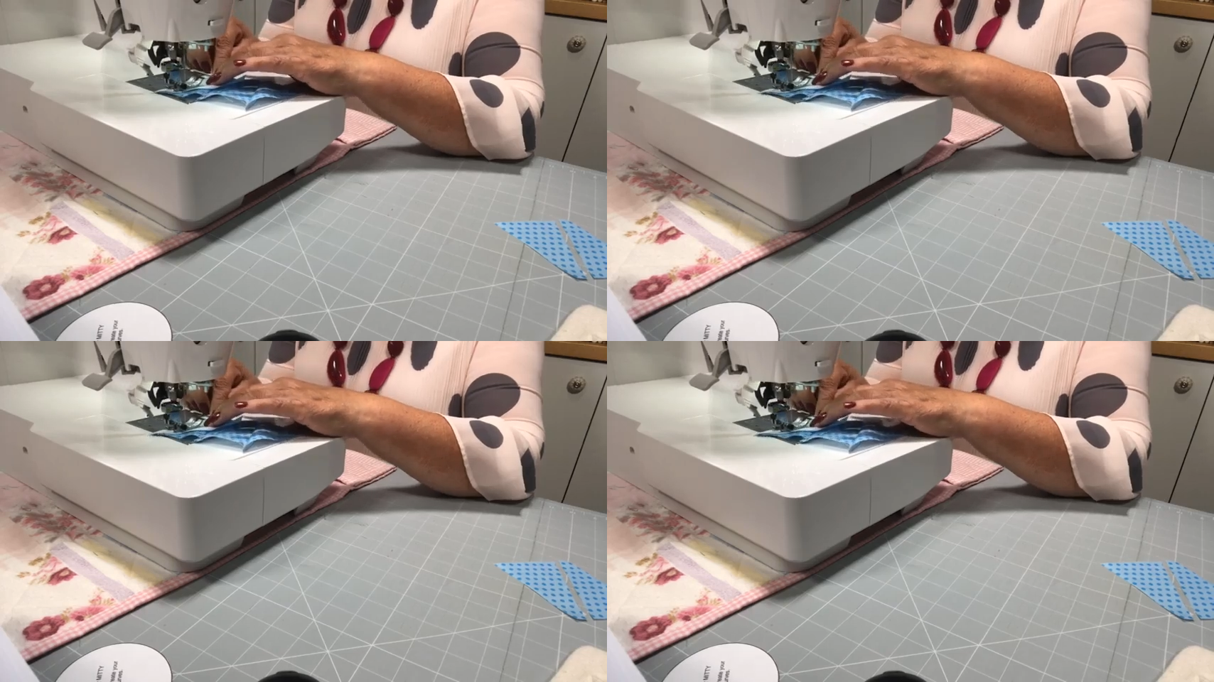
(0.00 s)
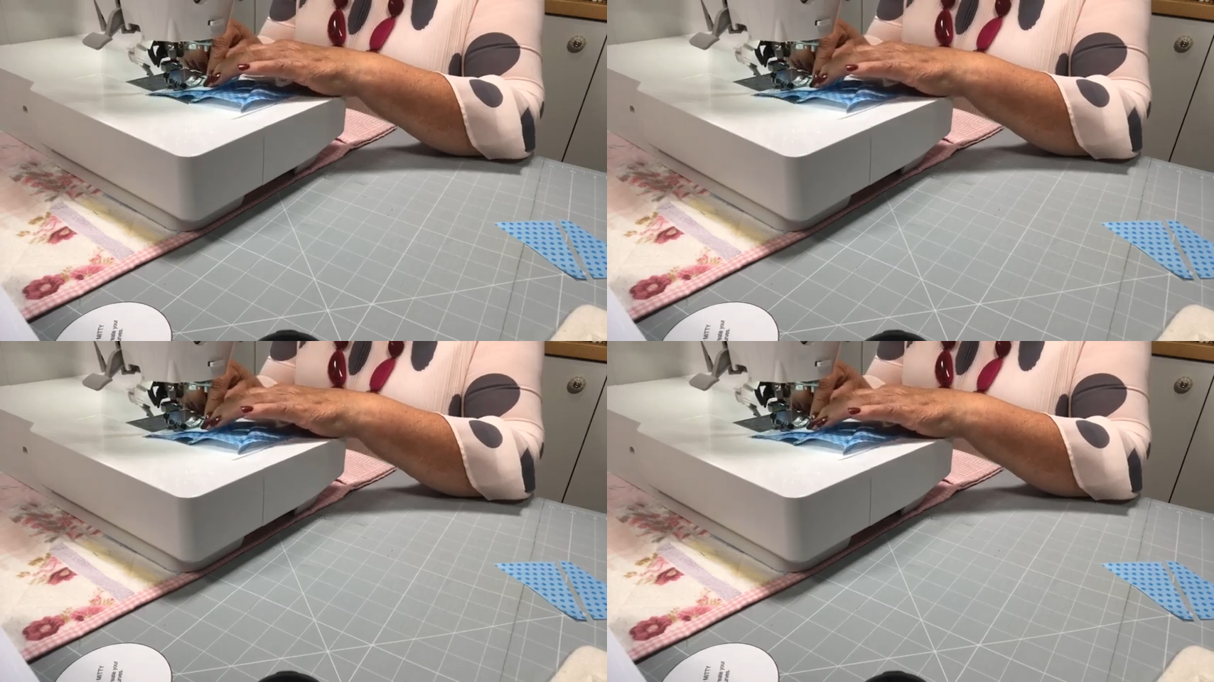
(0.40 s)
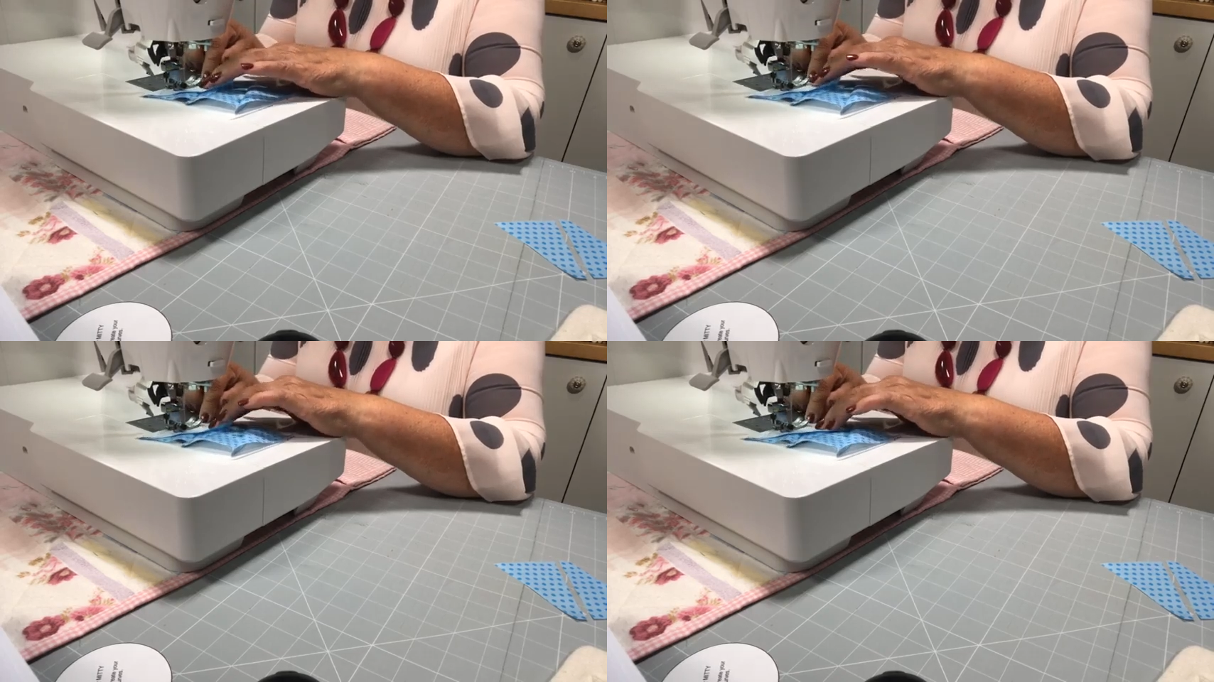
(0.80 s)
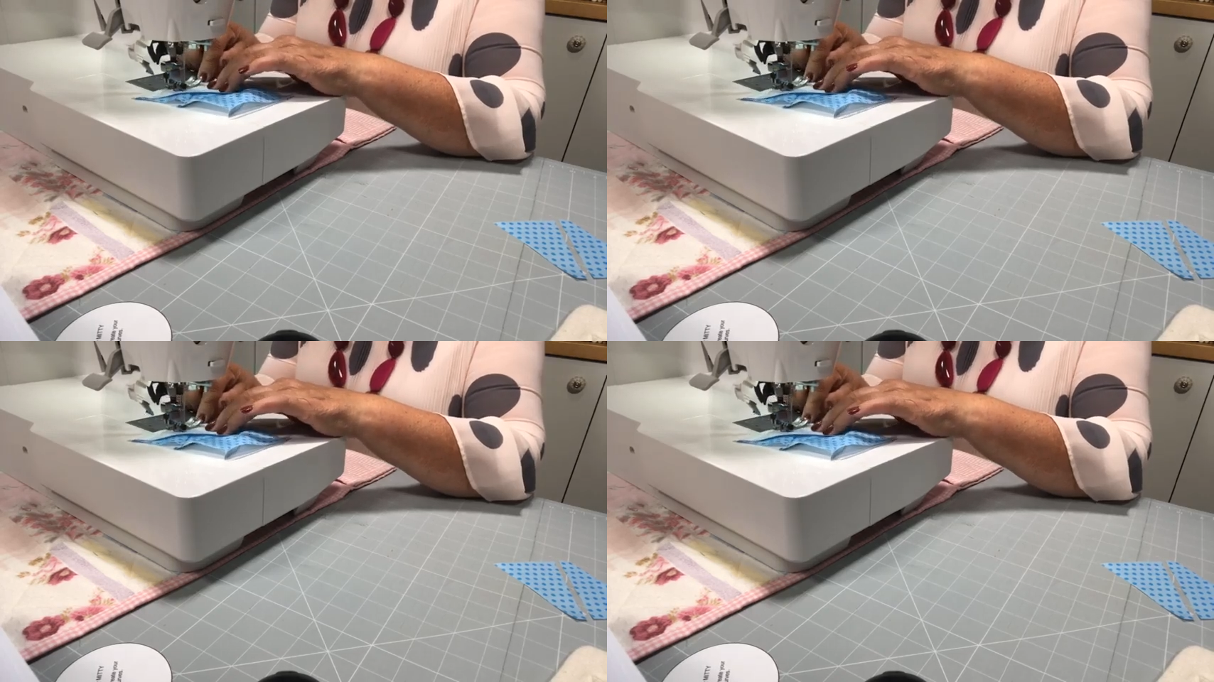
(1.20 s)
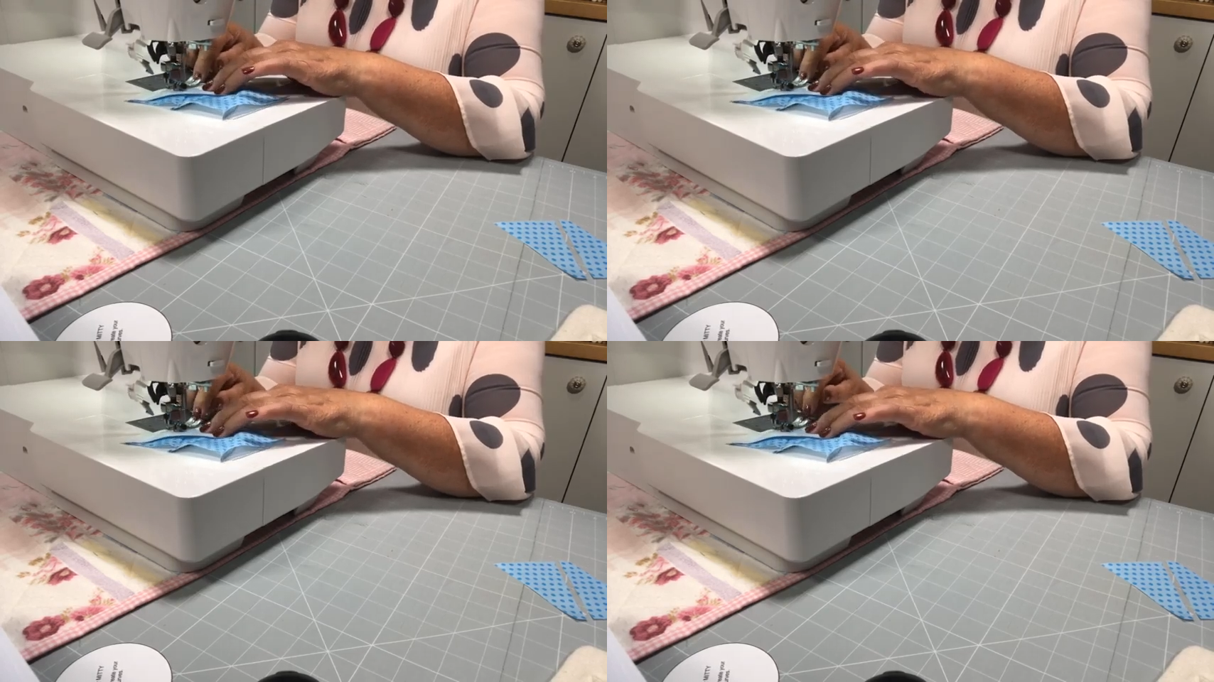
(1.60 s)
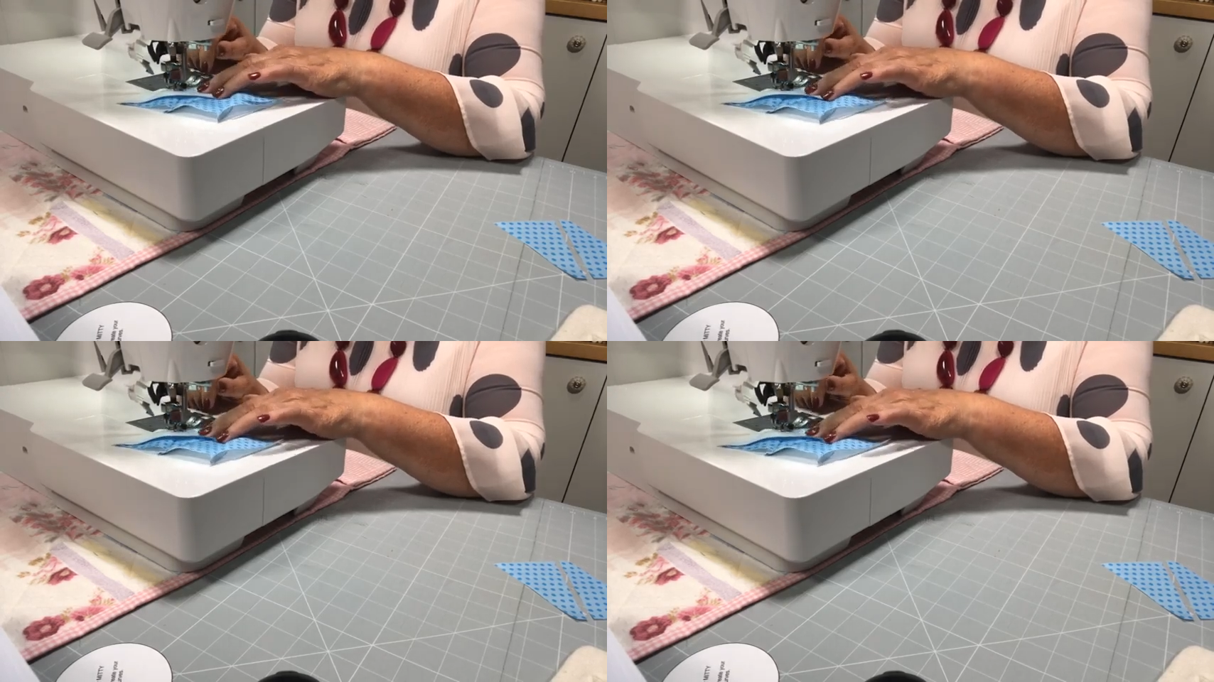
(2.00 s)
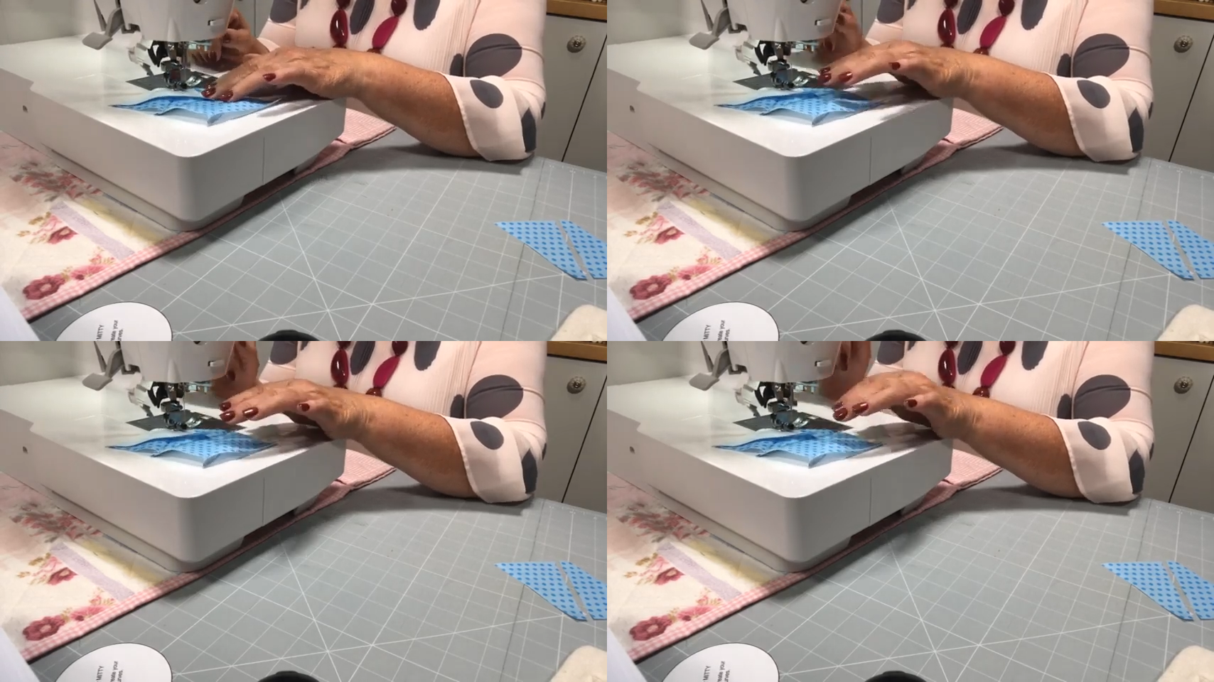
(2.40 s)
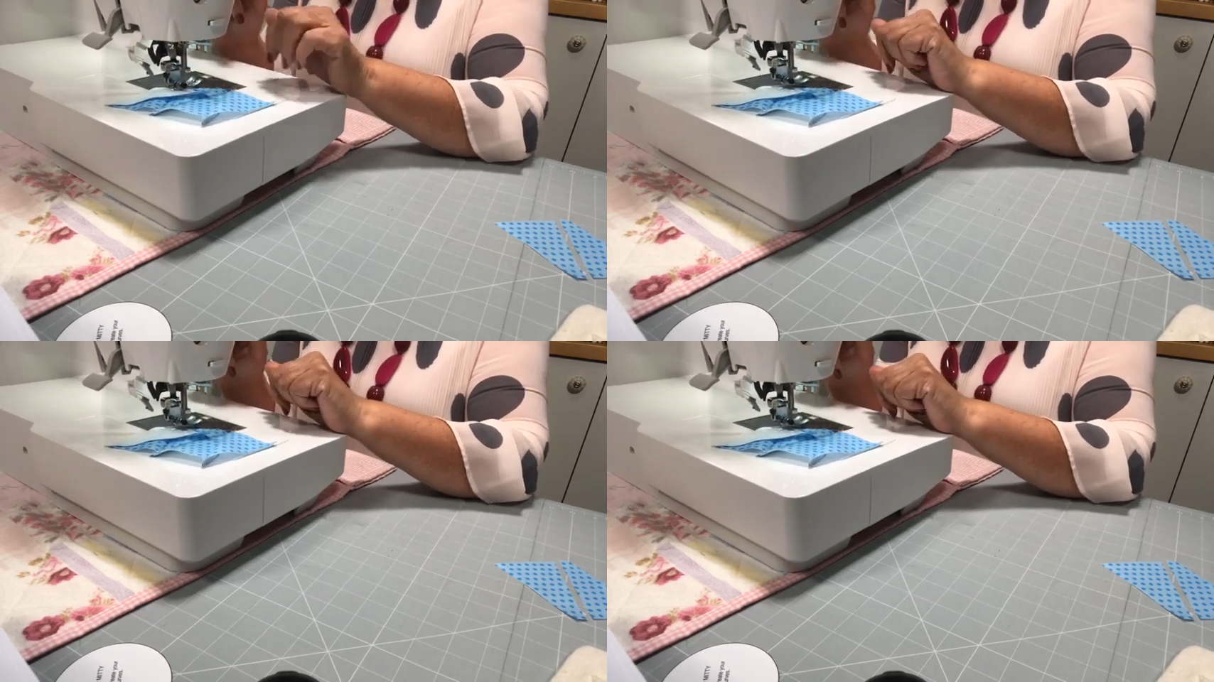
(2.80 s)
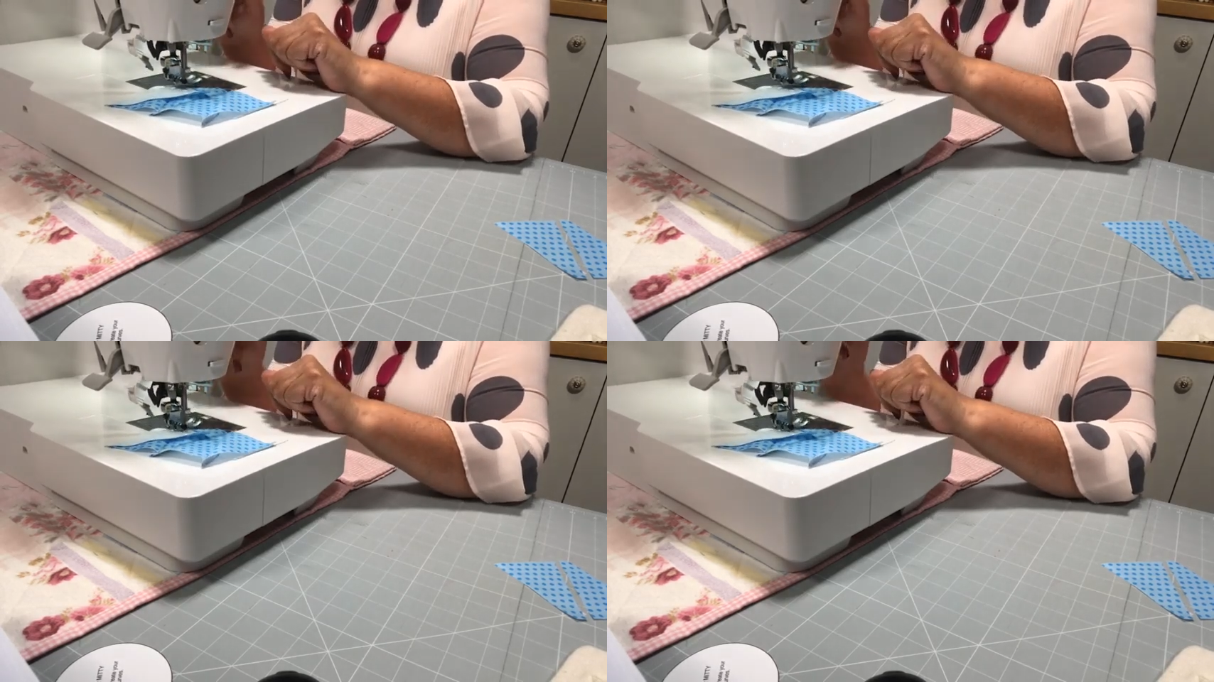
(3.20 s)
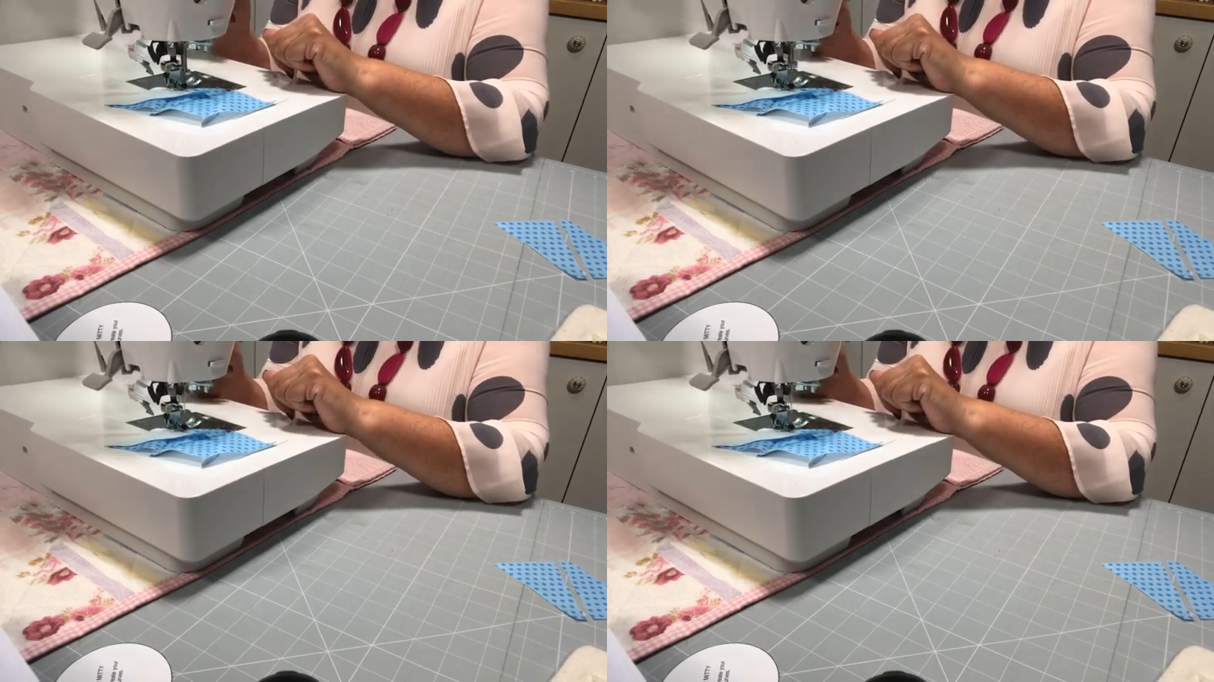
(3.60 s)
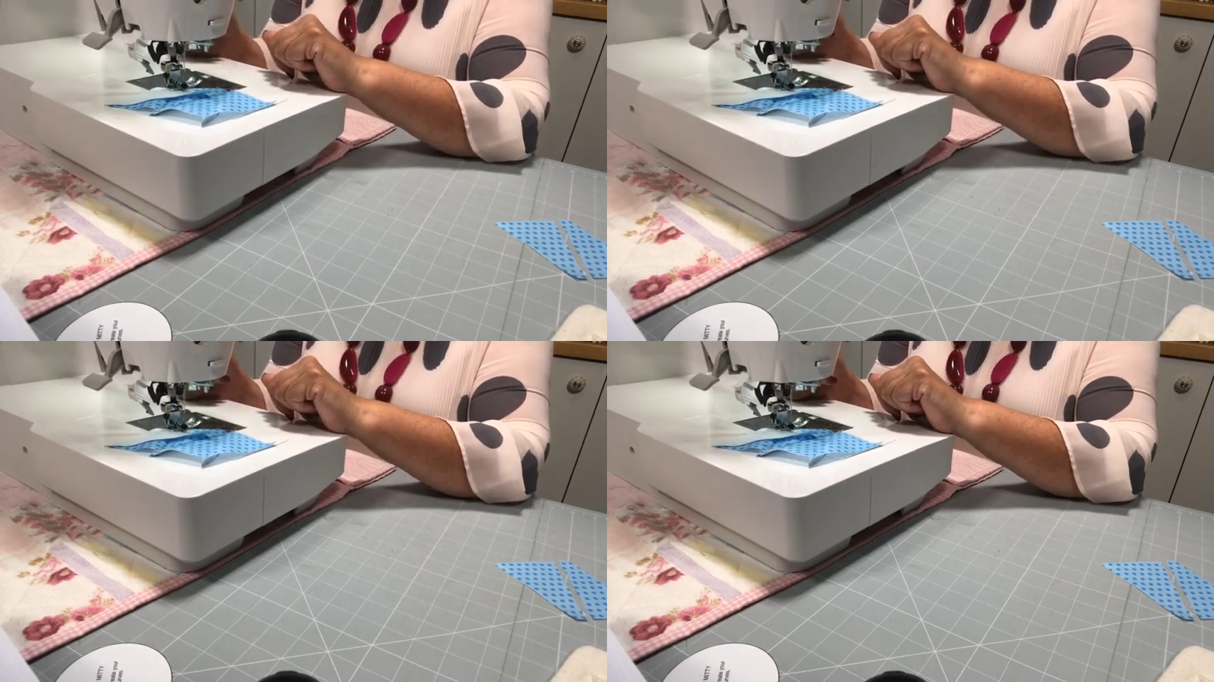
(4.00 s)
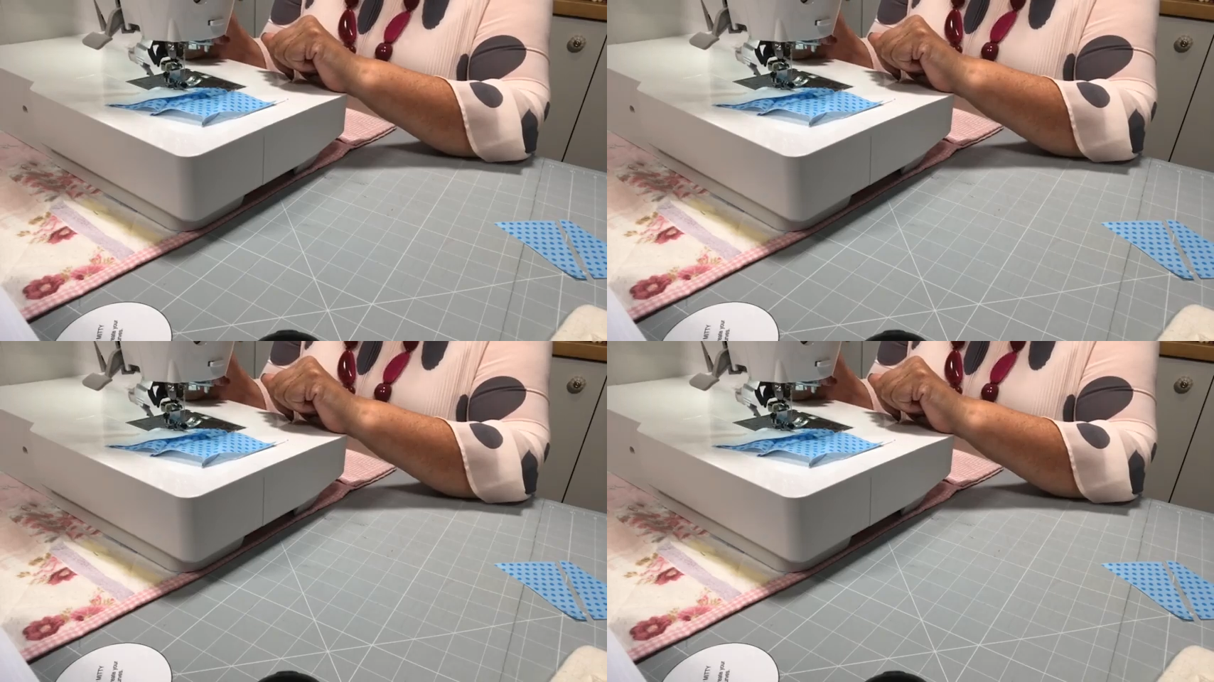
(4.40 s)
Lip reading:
(no speaker visible)